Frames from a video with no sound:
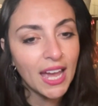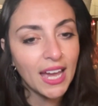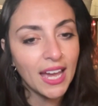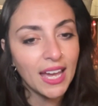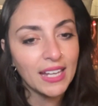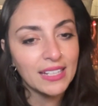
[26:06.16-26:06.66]

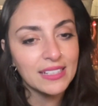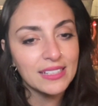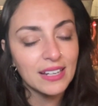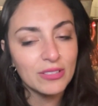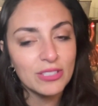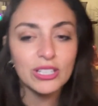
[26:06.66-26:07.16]
And
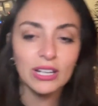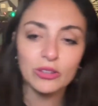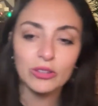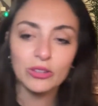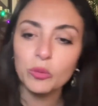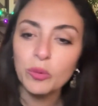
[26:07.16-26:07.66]
I was looking out
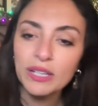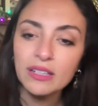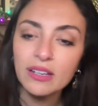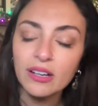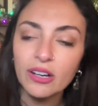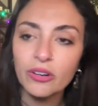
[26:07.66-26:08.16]
the
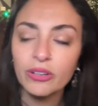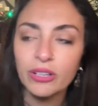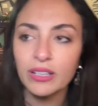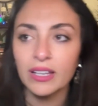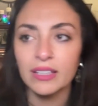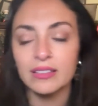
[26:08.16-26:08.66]
window
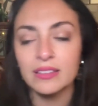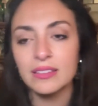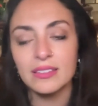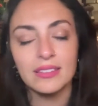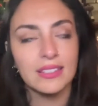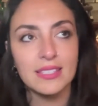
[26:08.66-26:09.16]
and like
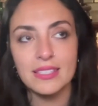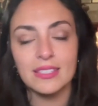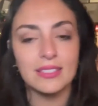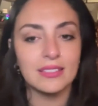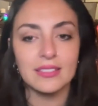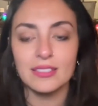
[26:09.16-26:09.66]
the
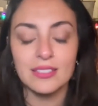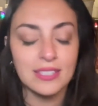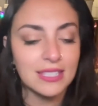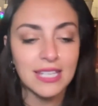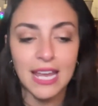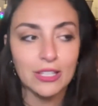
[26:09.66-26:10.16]

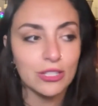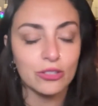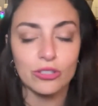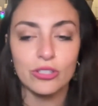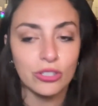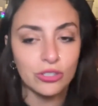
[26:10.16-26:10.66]
states
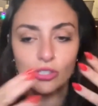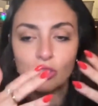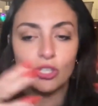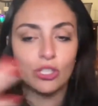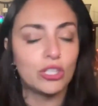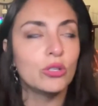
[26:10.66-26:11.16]
it's
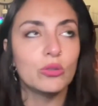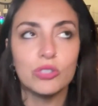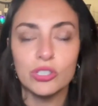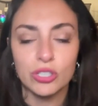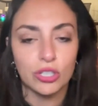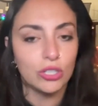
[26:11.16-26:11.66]
just huge.
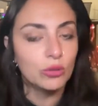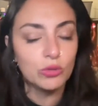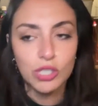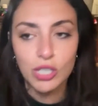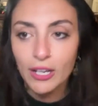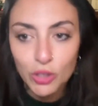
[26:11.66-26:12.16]
It's a huge
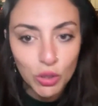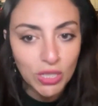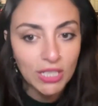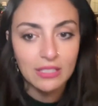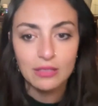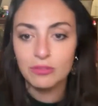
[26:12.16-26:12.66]

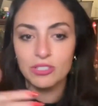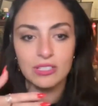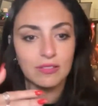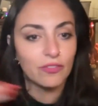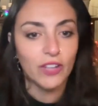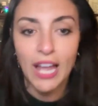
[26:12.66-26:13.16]
country, so we're just
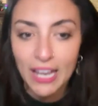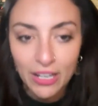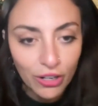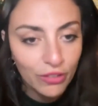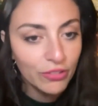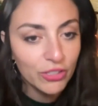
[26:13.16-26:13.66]
flying
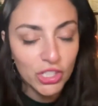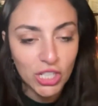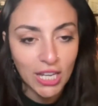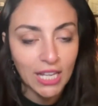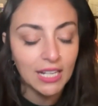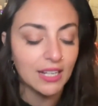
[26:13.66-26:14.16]
over shit.